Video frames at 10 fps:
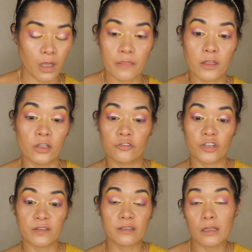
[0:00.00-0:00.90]
And then
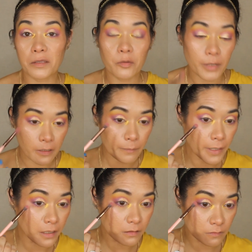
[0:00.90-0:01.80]
just a little bit of
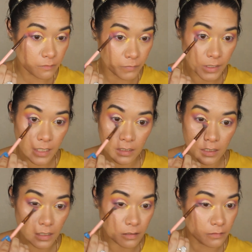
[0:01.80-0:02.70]
pink to blend
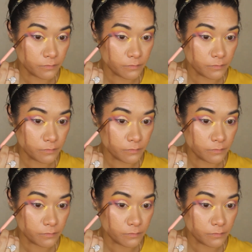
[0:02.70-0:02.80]
it.